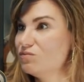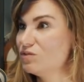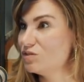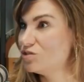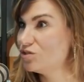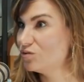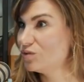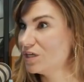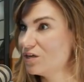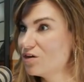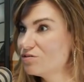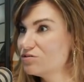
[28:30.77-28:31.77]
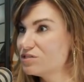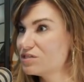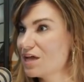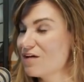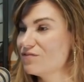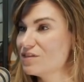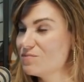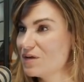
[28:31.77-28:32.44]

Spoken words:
the 2 kiddos, having the